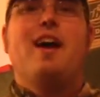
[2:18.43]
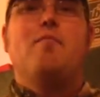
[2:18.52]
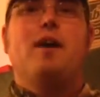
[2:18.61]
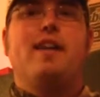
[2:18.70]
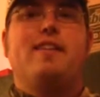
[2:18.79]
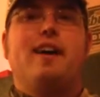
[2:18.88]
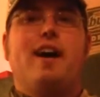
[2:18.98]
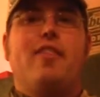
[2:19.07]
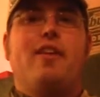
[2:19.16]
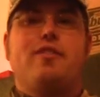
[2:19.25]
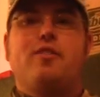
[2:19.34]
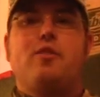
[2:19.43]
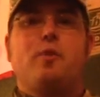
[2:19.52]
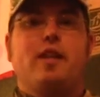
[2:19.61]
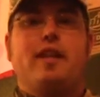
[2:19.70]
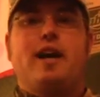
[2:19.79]
But this is a
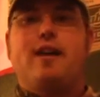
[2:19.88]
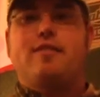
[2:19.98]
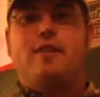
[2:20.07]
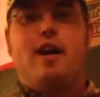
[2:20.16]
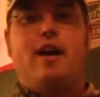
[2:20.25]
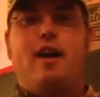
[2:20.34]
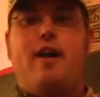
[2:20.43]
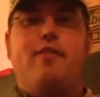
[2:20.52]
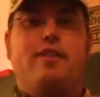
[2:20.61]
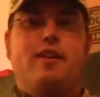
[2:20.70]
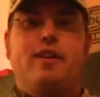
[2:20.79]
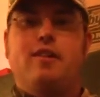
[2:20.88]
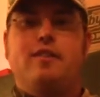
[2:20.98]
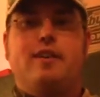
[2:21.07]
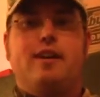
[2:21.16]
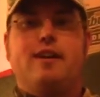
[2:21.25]
really nice gun. I've
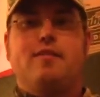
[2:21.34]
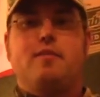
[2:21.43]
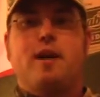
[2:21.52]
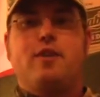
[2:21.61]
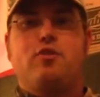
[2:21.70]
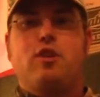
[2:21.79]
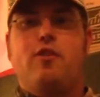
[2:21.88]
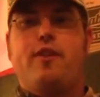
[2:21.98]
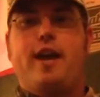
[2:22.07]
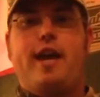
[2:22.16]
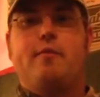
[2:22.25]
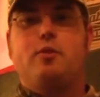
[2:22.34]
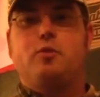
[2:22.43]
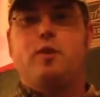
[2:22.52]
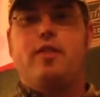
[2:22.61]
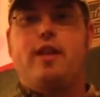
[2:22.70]
killed some nice trophy
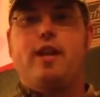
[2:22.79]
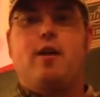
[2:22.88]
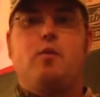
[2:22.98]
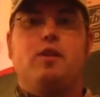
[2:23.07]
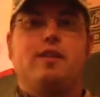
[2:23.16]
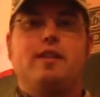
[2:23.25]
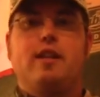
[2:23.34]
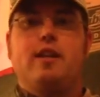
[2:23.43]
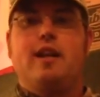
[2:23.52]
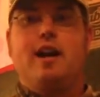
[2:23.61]
animals with it, and I will continue to